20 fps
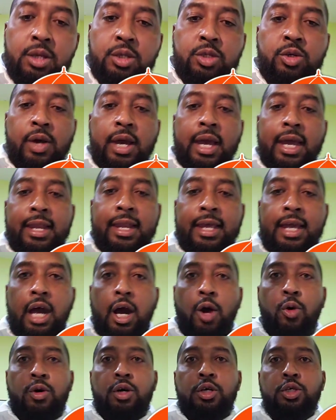So
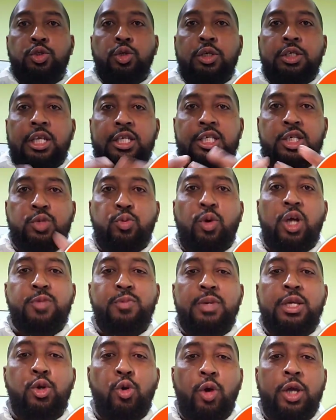anyhow, so this is
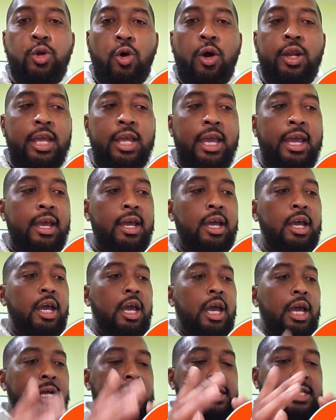what's been going on here.
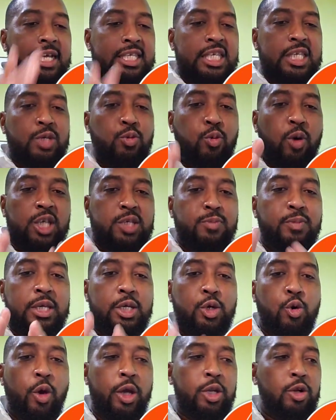This is what's
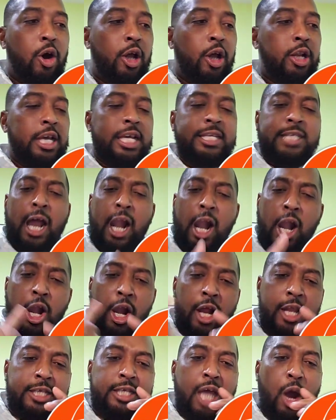been going on. It's
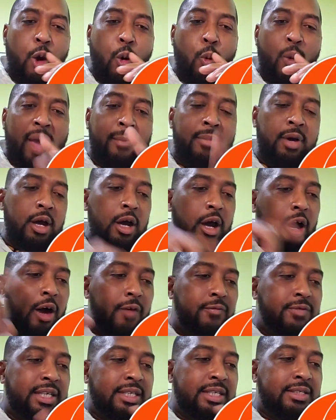a web
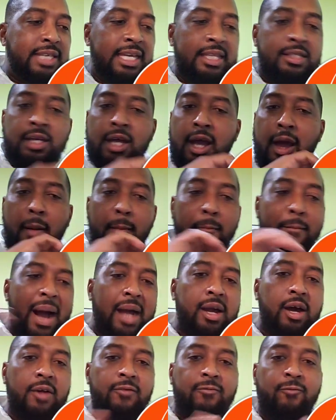of deceit,
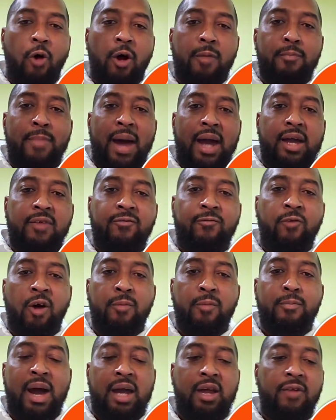back and forth, back and
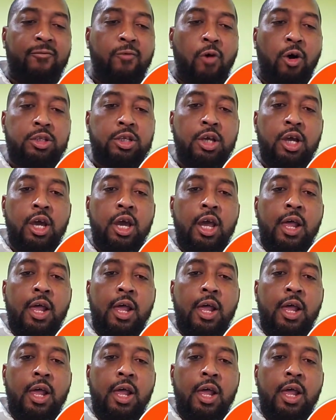forth, back and forth.